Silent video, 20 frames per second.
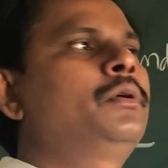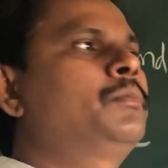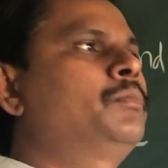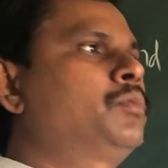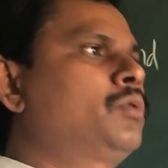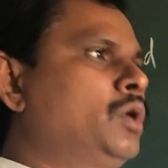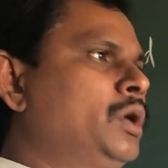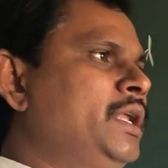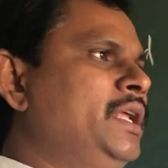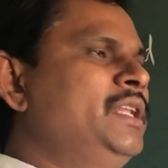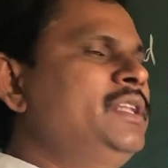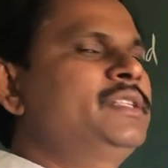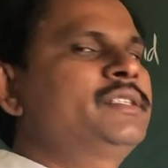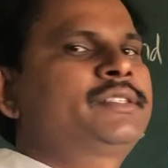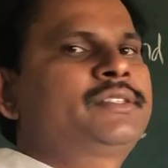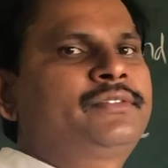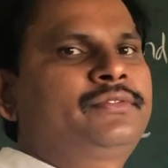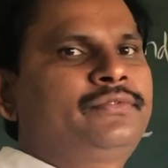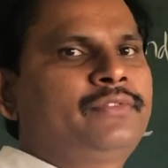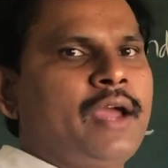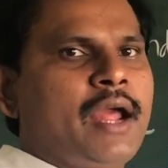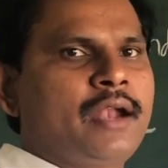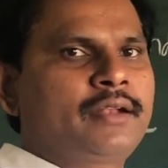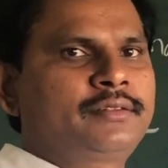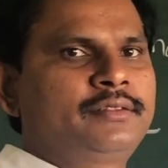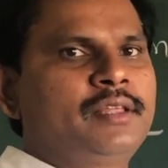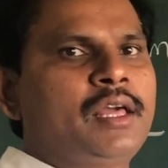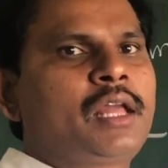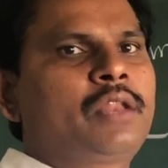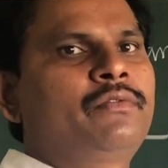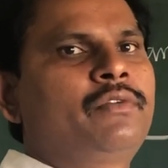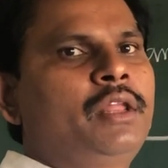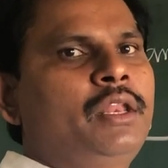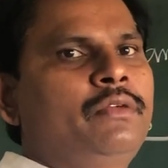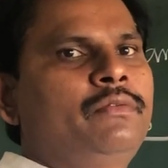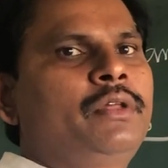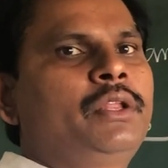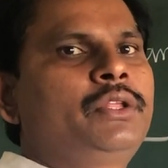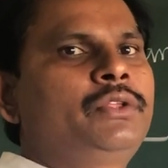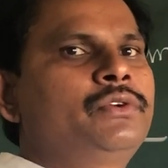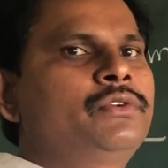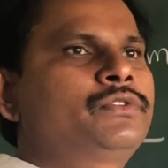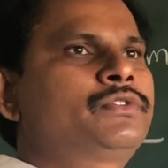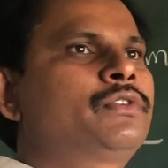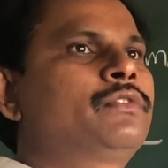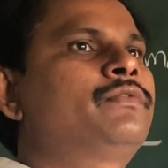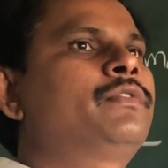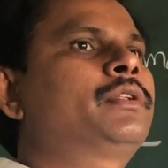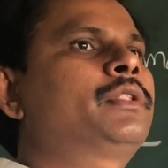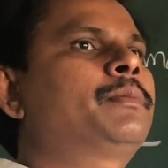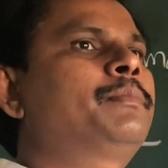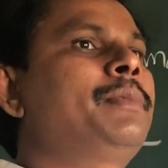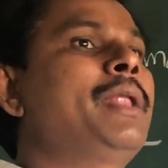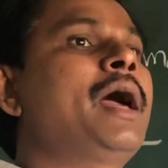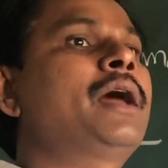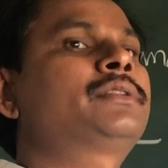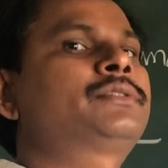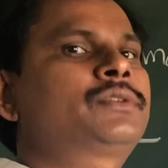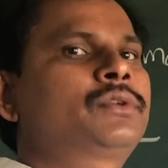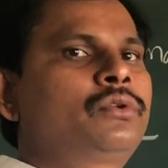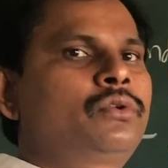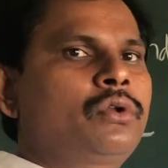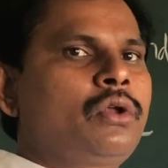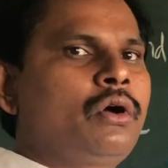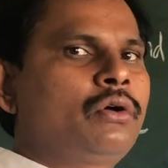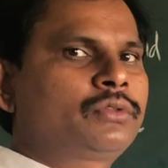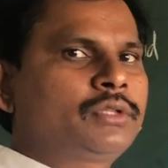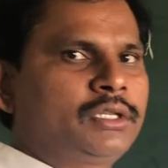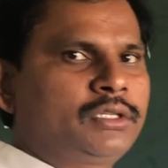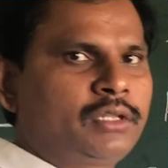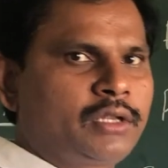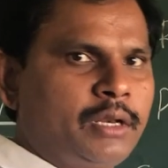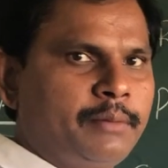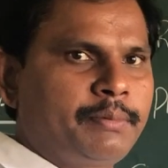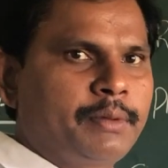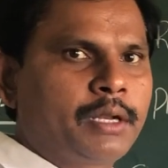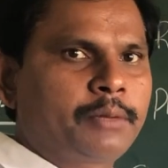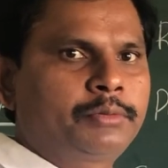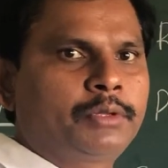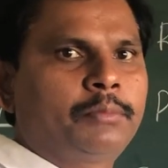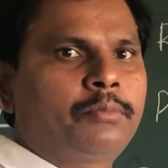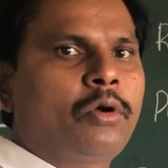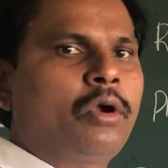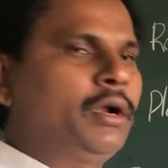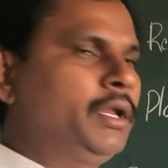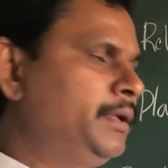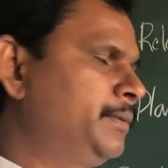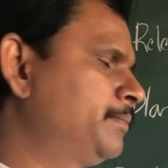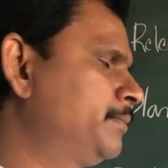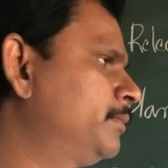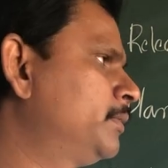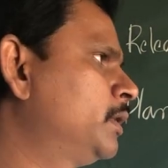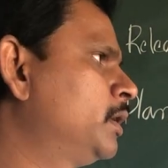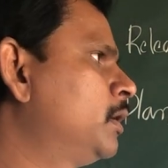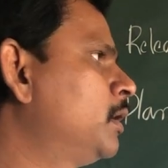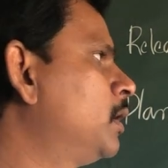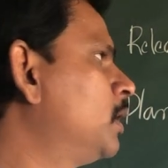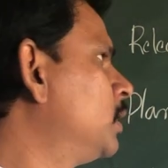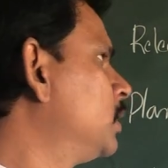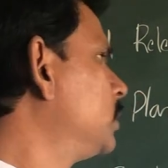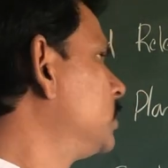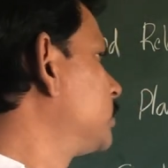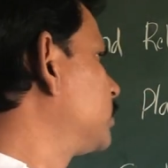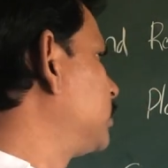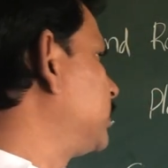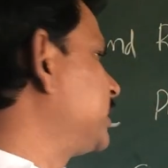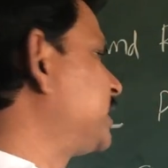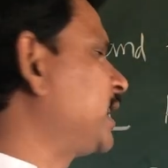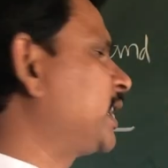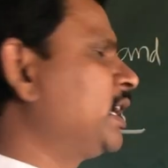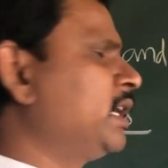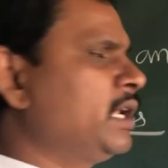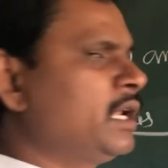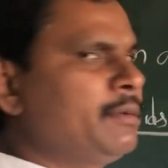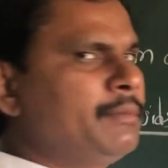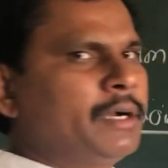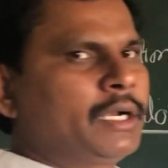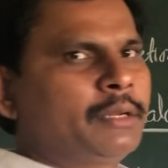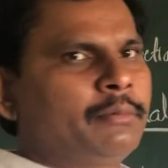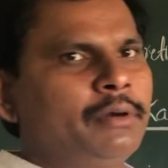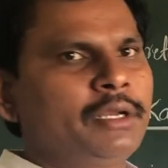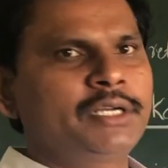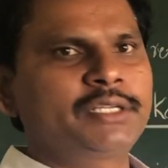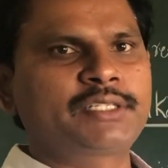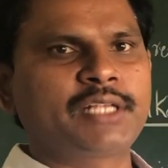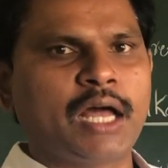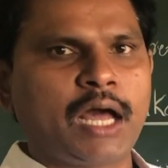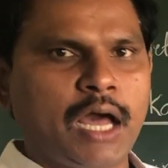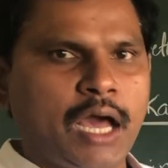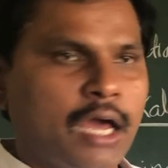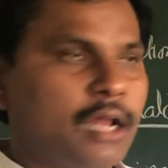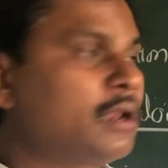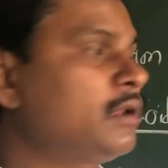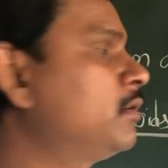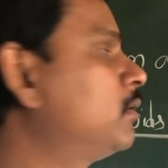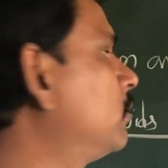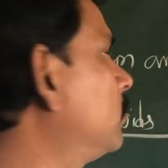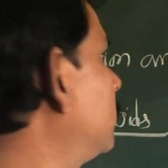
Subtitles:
proteins, fats. They are very, very useful for the plant's growth and the repair of the body. The secondary metabolites are